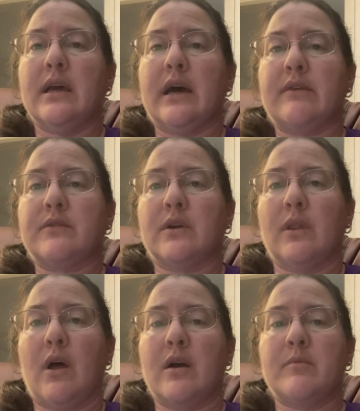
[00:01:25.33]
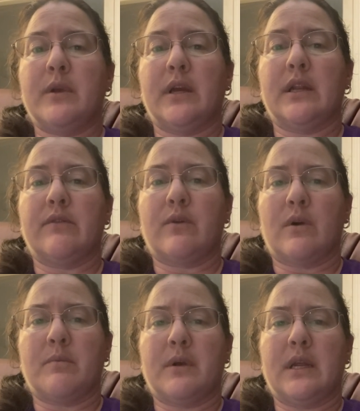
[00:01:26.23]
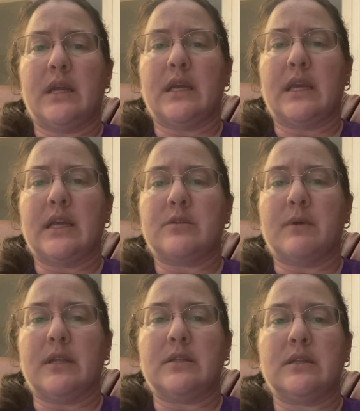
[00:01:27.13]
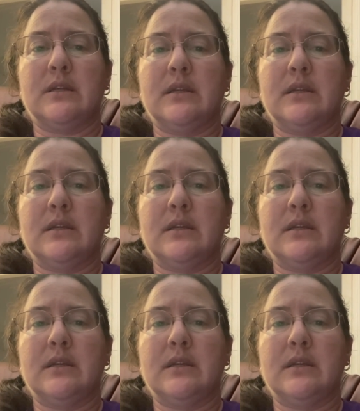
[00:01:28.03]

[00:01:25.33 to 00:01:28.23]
after a long period of corporate engagement.